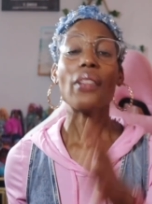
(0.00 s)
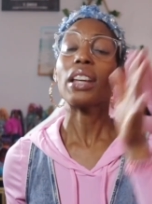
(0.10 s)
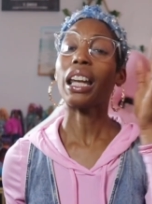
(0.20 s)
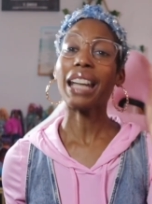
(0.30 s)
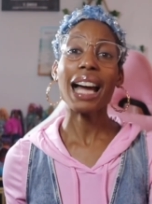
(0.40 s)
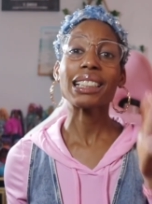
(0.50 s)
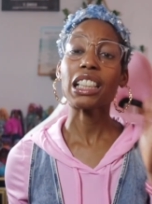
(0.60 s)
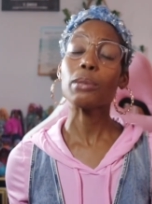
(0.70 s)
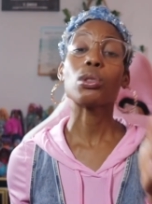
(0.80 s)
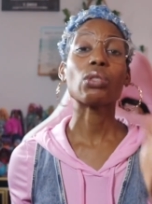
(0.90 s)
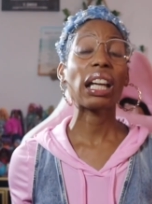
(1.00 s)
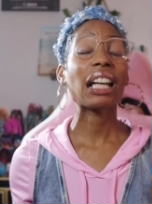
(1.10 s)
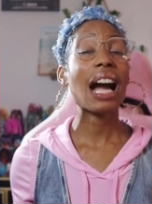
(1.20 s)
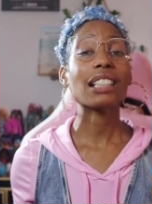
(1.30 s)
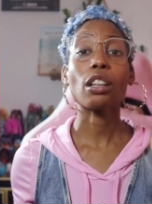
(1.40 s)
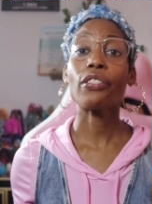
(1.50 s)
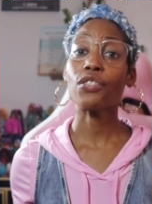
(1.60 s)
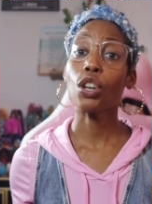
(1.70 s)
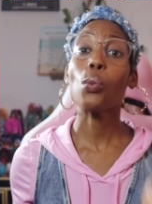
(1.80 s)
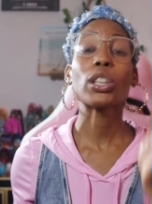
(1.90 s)
A lot of Hebrew Israelite guys are
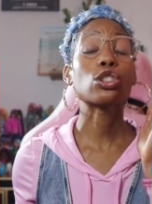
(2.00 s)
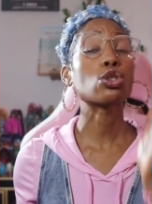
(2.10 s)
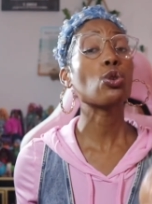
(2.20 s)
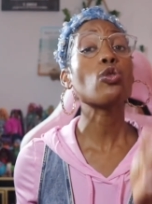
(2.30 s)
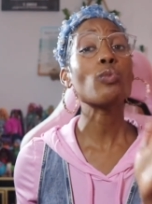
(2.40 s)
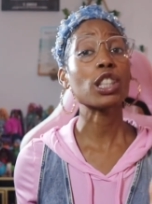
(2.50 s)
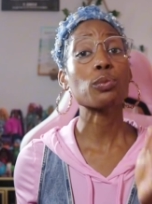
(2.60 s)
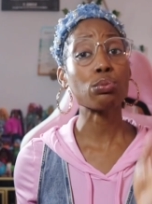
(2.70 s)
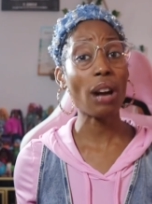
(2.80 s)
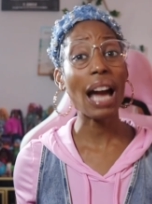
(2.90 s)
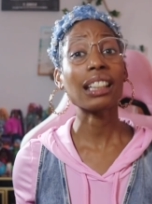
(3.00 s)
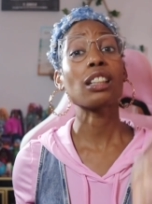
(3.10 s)
filled with too much pride,